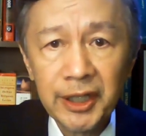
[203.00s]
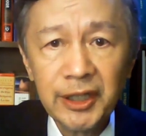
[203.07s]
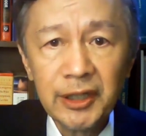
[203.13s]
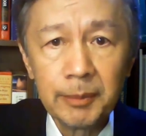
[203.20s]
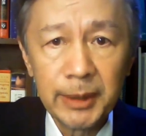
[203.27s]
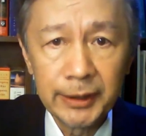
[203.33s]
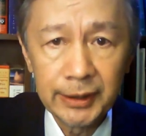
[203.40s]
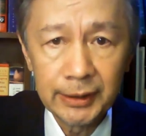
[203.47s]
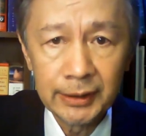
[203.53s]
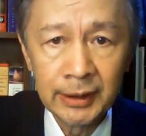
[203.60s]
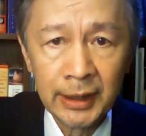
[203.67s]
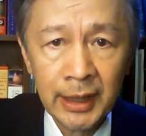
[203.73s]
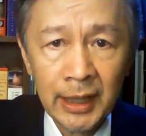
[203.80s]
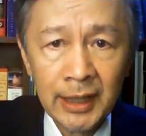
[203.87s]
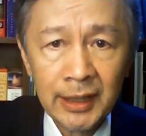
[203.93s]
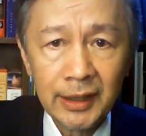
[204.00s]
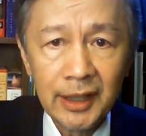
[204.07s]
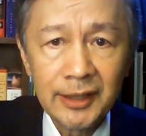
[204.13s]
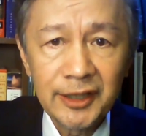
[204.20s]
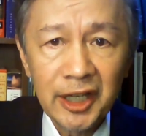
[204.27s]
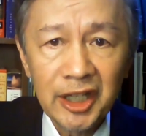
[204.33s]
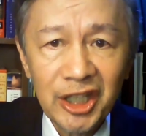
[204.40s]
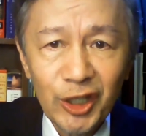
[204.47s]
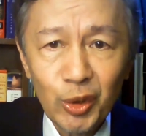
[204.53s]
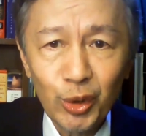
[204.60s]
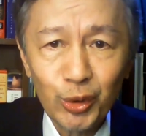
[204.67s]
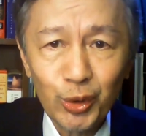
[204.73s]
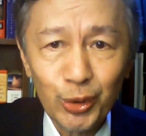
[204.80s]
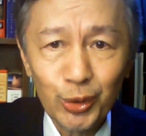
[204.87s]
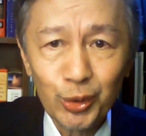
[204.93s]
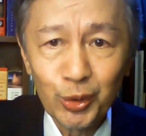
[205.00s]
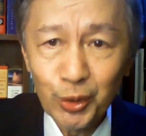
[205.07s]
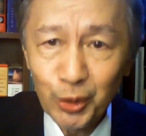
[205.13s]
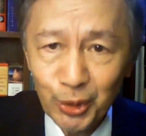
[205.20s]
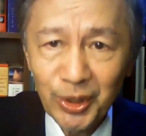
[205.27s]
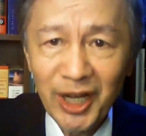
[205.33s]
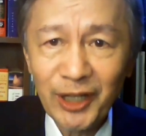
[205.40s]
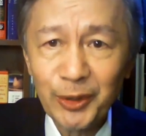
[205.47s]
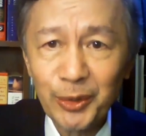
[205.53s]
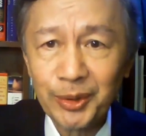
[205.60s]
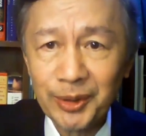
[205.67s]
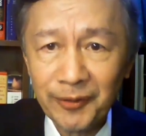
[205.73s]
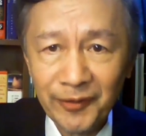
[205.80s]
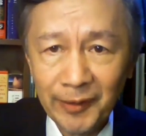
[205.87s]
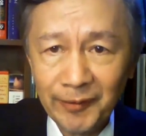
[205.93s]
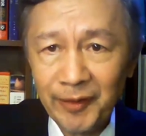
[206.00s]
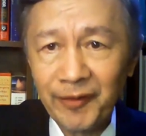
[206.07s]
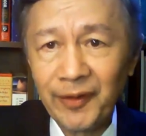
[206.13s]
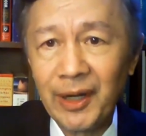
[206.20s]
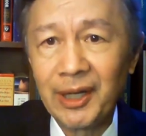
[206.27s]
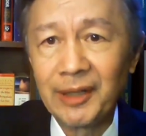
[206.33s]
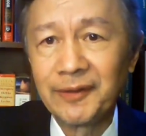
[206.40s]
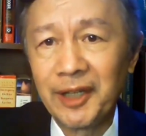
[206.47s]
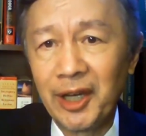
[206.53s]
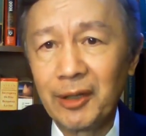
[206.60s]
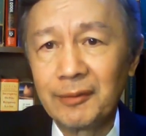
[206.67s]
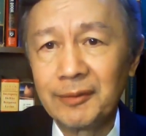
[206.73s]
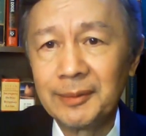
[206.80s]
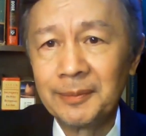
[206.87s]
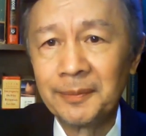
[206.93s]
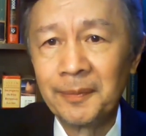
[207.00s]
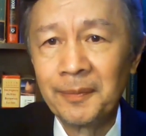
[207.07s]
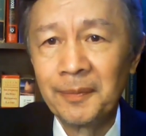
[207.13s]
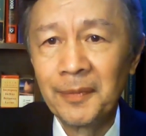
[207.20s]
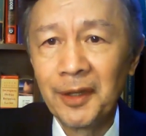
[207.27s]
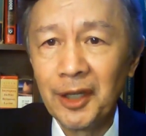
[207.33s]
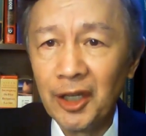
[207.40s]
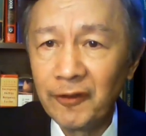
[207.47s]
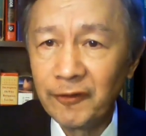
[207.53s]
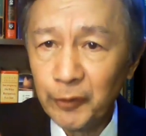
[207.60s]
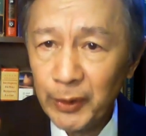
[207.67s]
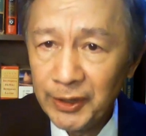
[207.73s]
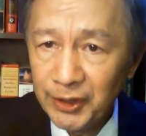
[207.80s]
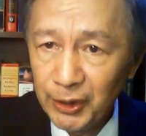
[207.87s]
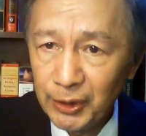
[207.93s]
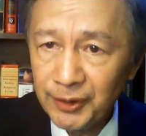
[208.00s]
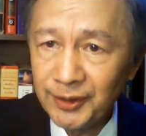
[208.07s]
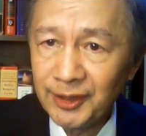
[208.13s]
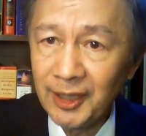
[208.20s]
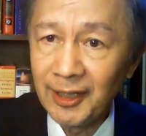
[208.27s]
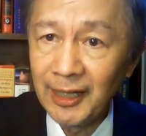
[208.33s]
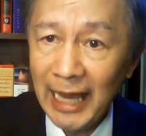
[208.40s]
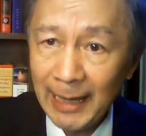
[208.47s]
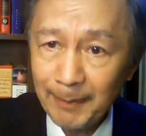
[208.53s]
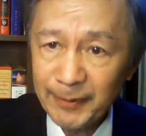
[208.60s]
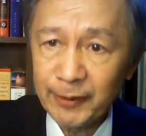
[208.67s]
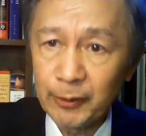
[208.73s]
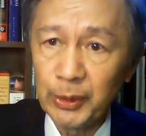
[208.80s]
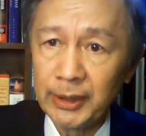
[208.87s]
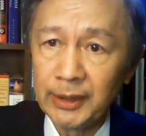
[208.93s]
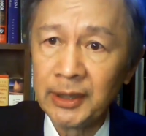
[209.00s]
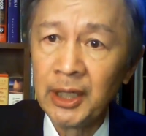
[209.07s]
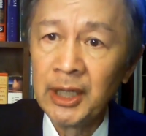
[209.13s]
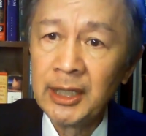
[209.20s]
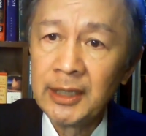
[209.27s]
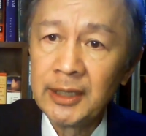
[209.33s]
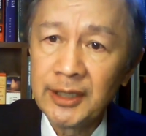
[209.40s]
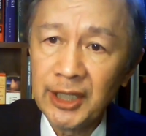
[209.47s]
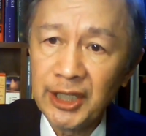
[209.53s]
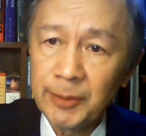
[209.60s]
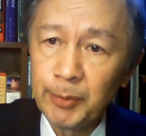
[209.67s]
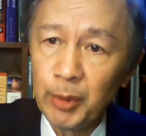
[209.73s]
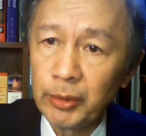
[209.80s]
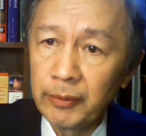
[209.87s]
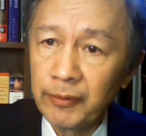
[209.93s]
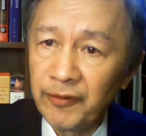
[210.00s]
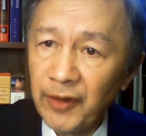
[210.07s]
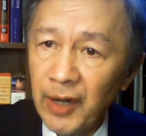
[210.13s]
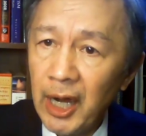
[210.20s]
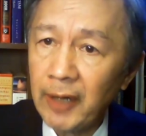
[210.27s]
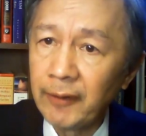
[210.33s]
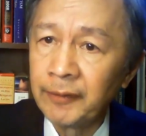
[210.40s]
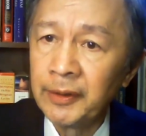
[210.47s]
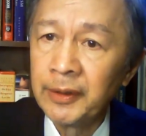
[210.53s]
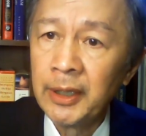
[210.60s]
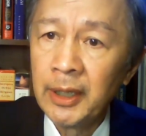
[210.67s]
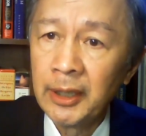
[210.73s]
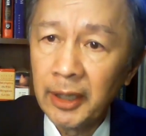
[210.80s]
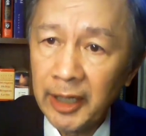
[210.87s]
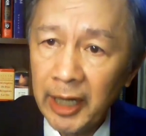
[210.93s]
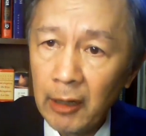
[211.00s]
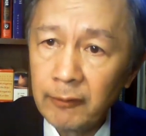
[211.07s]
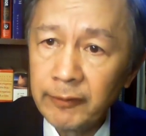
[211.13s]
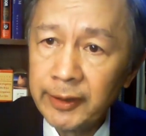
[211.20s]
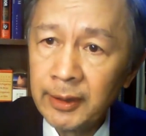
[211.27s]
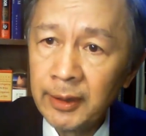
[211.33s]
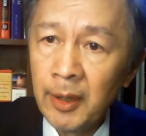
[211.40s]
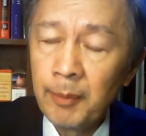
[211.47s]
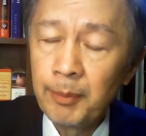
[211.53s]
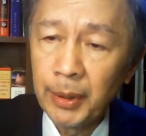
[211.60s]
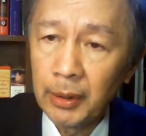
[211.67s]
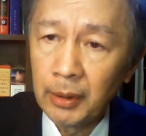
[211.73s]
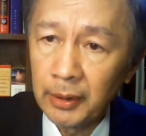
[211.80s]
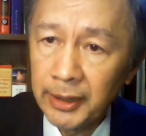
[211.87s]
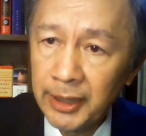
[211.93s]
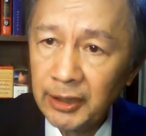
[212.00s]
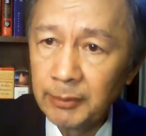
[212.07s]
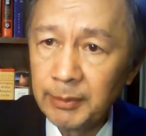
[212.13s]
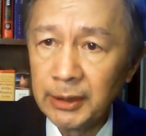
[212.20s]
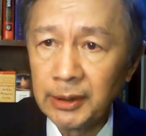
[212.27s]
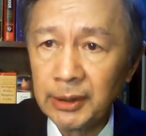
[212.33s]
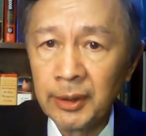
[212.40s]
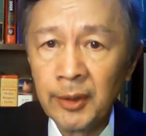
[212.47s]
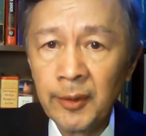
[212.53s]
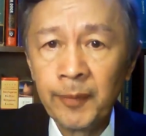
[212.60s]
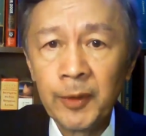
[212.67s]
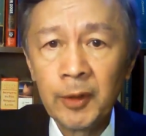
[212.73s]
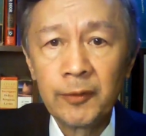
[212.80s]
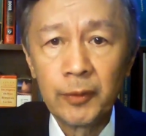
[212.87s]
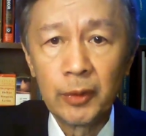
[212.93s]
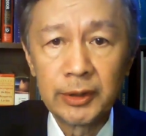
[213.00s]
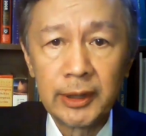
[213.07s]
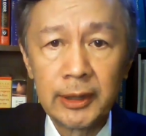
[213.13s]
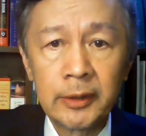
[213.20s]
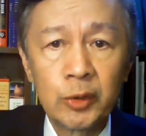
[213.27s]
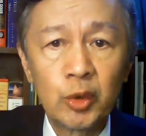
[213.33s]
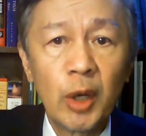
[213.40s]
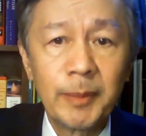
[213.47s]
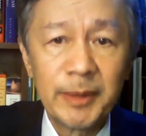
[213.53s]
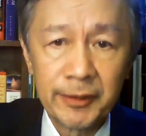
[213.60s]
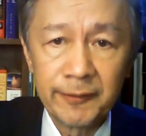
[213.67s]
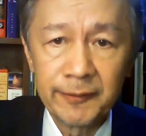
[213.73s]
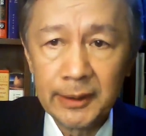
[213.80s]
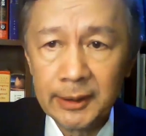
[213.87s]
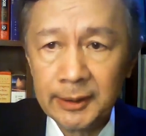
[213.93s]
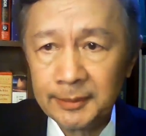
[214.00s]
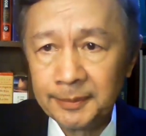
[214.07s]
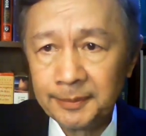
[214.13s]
kilometers is equal to 255 Kelvin. If we use the lapse rate 6.5 Kelvin per kilometer for the troposphere,